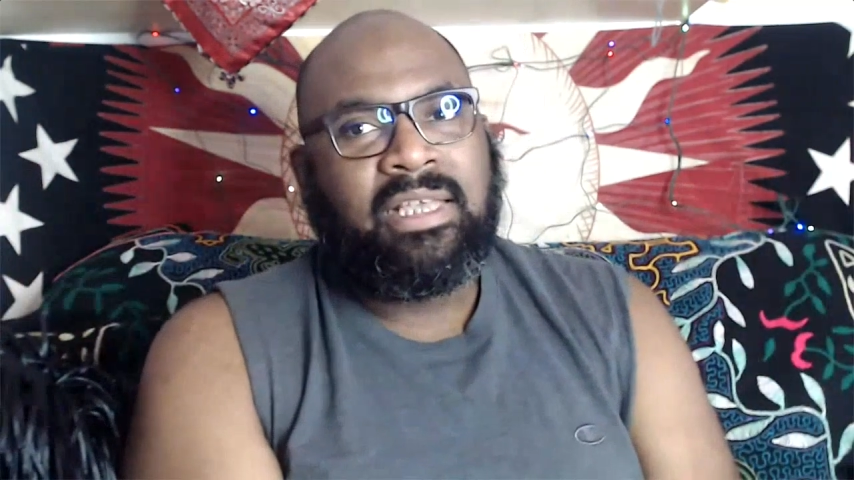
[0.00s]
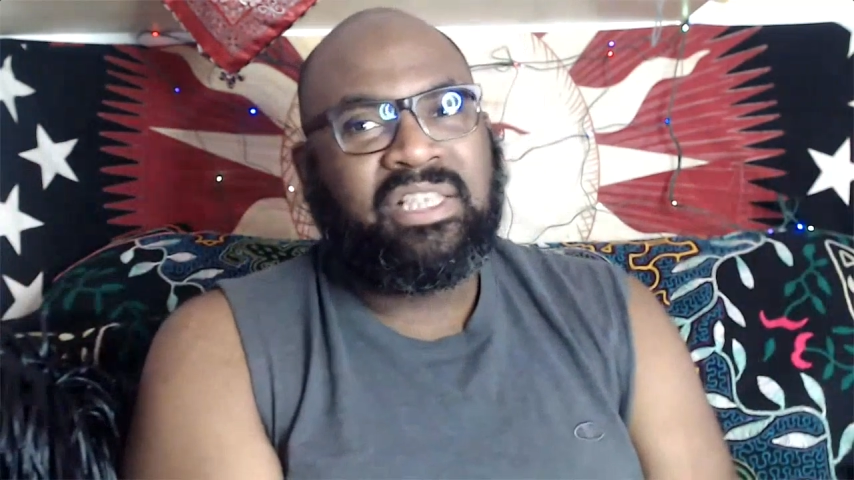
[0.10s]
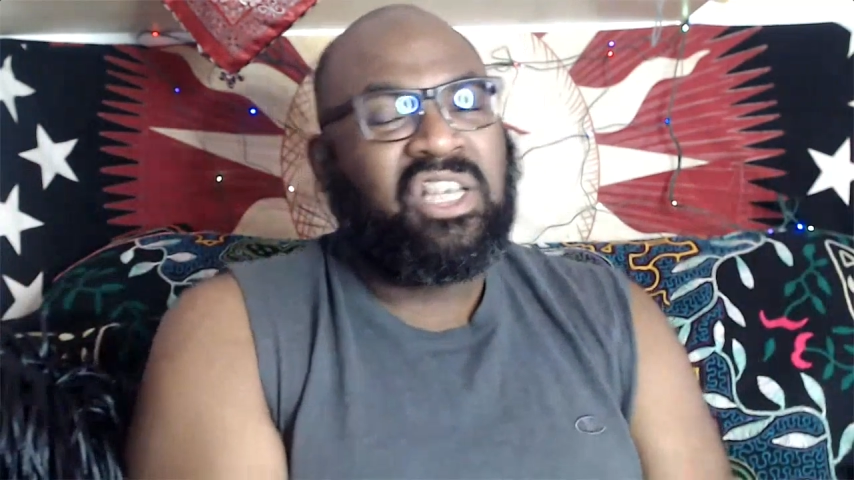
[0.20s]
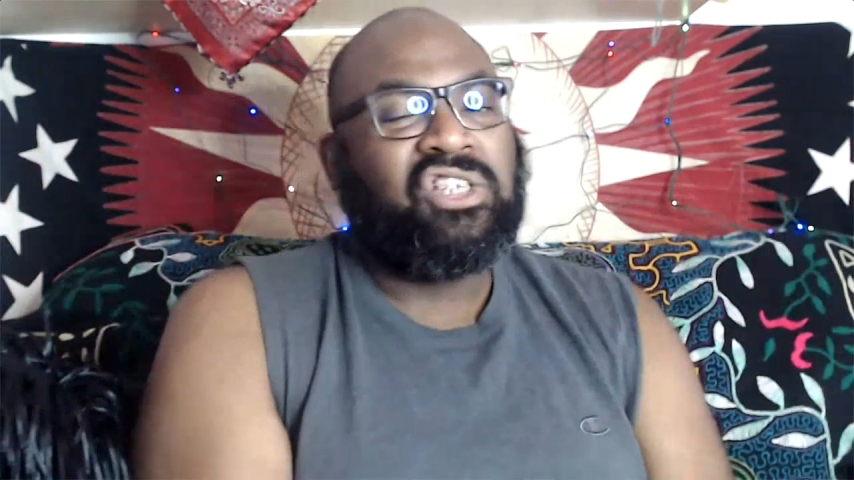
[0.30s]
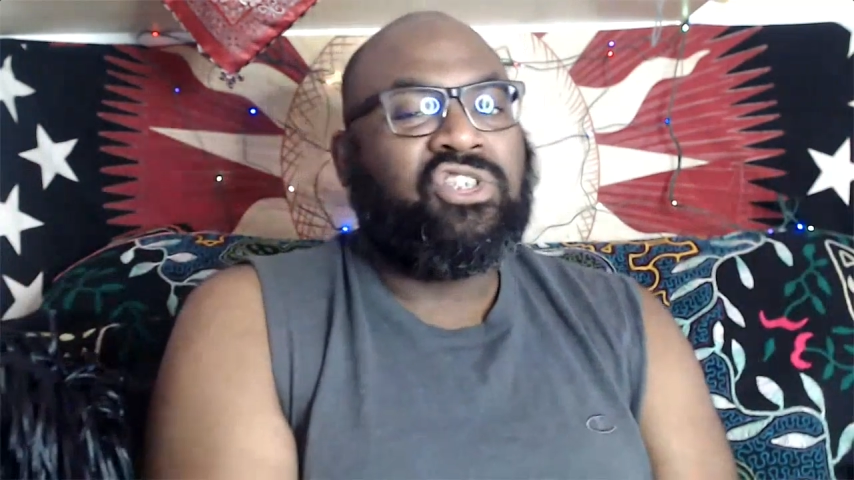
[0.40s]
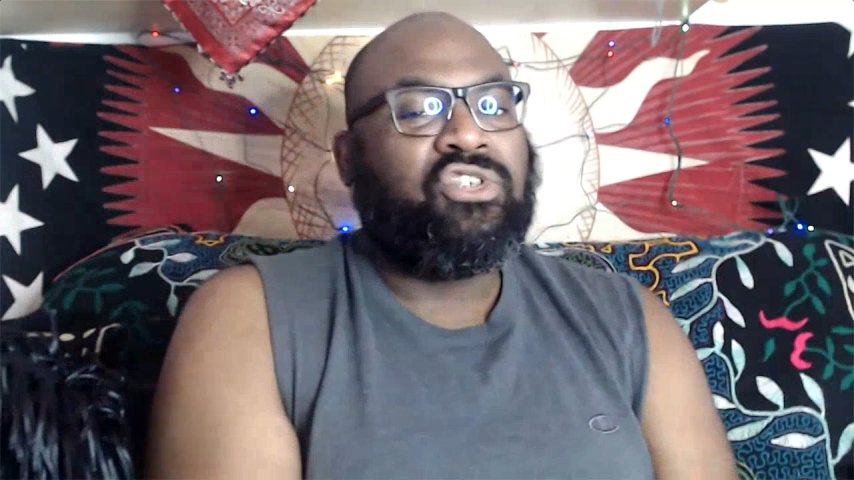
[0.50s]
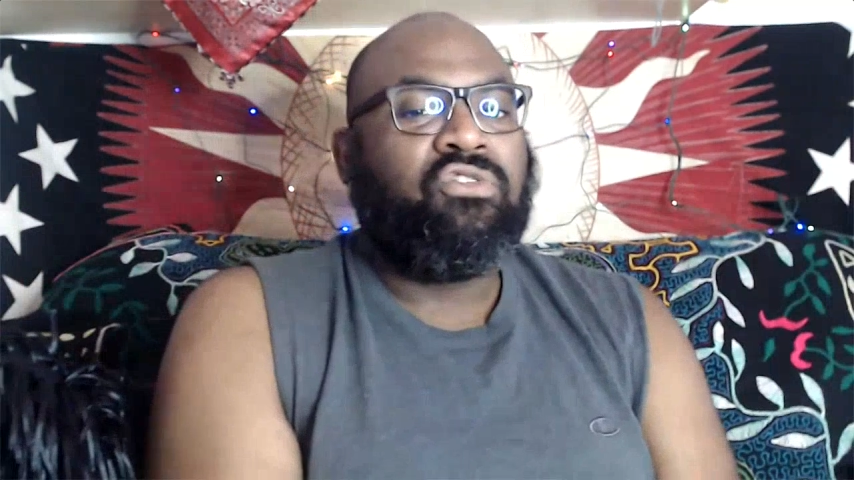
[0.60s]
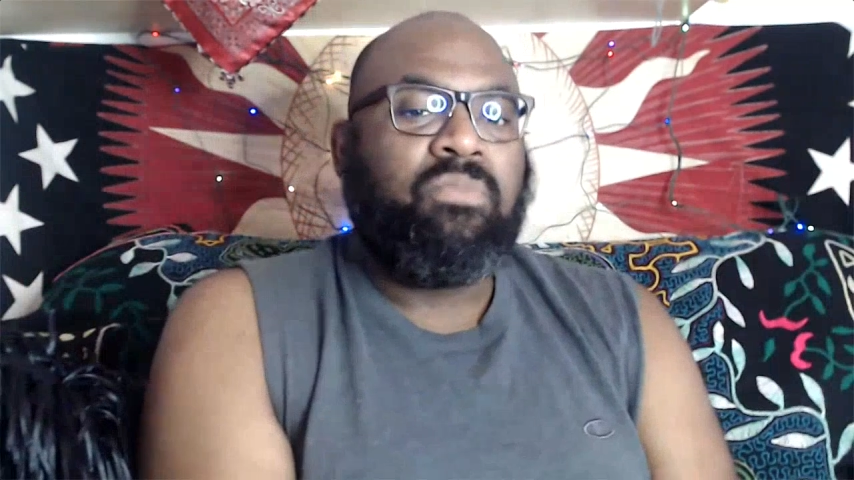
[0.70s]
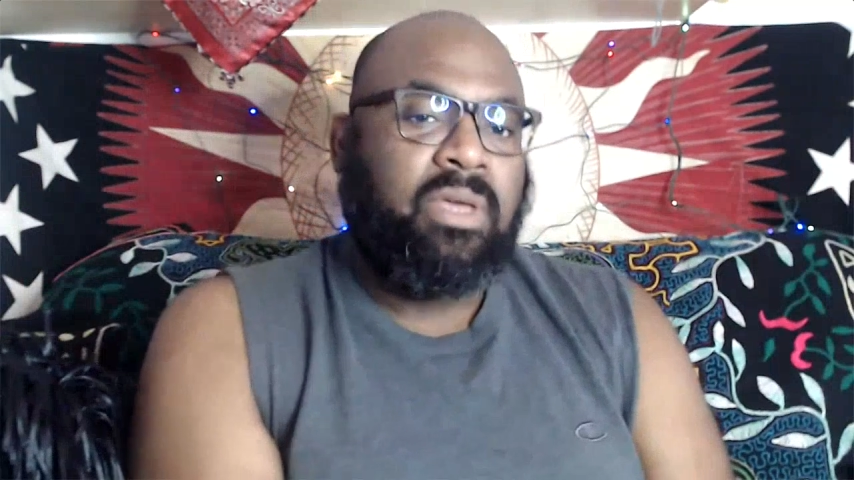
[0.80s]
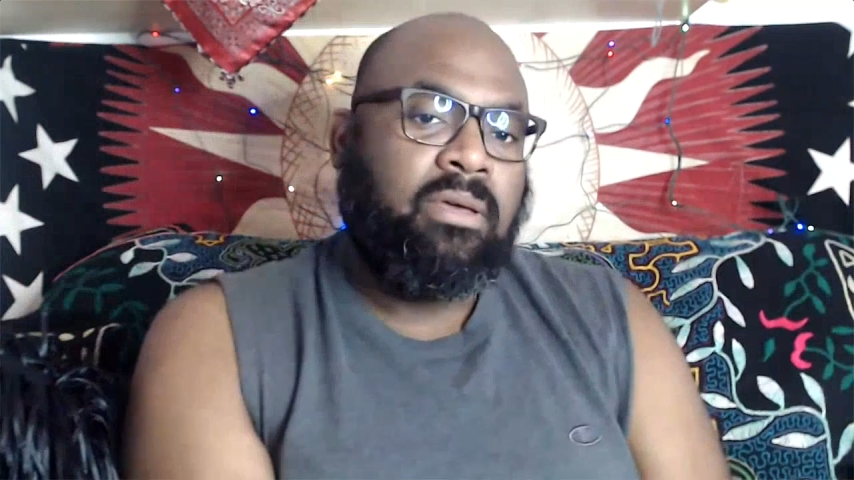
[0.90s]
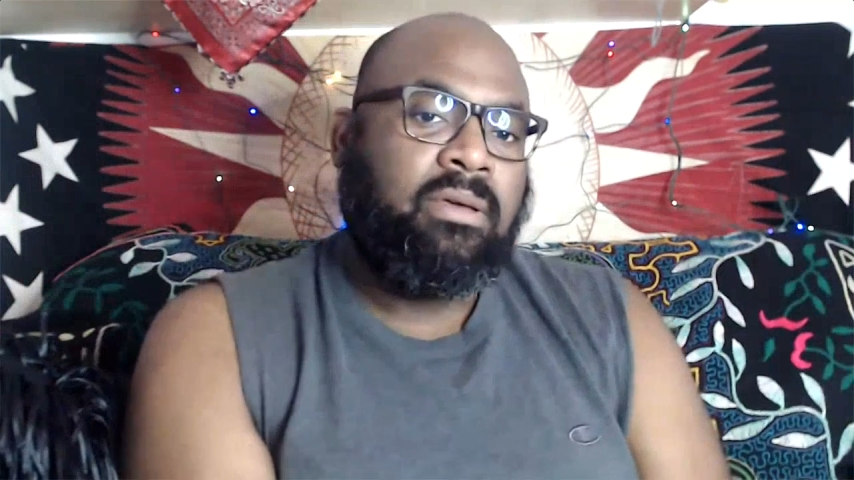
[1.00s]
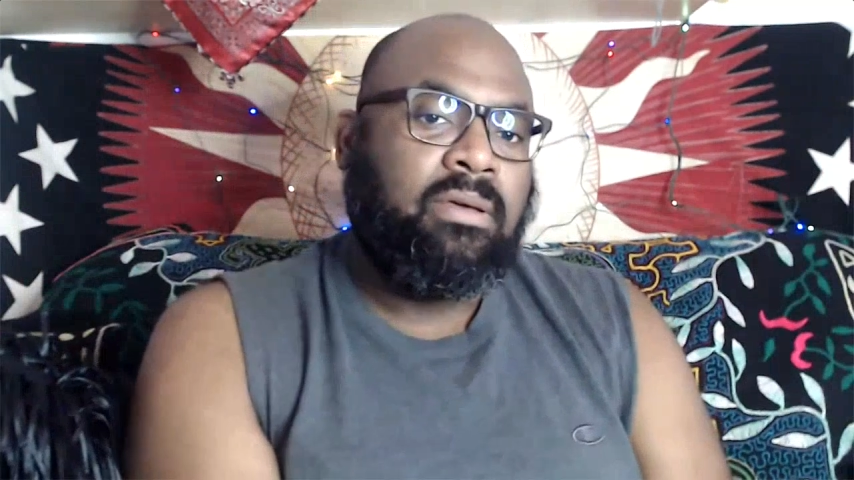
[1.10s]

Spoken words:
consuming